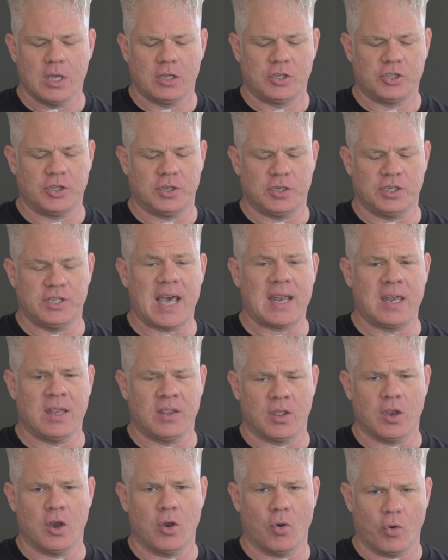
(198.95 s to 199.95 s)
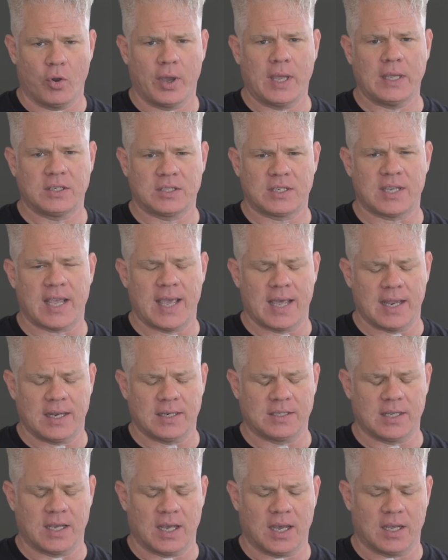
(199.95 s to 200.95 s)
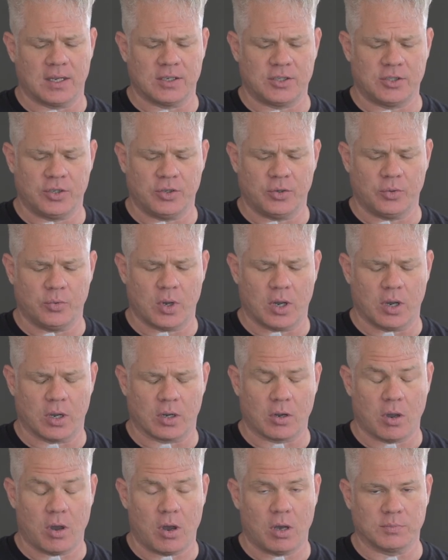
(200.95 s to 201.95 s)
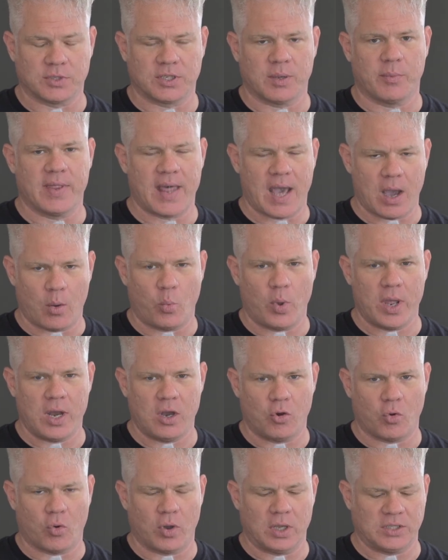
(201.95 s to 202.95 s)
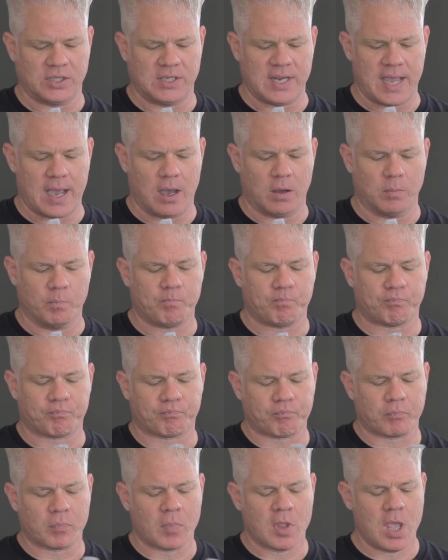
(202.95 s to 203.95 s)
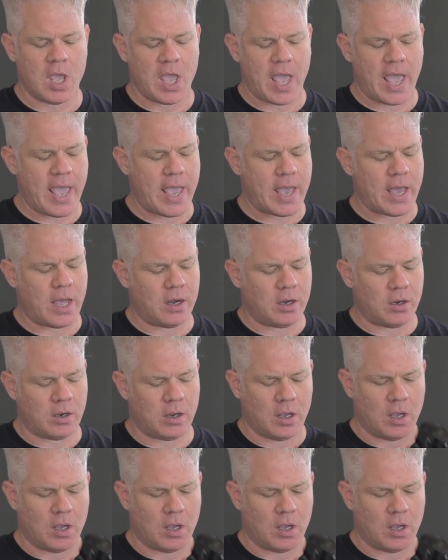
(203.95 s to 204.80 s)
to deaden the noise and to calm some of that wind noise down. And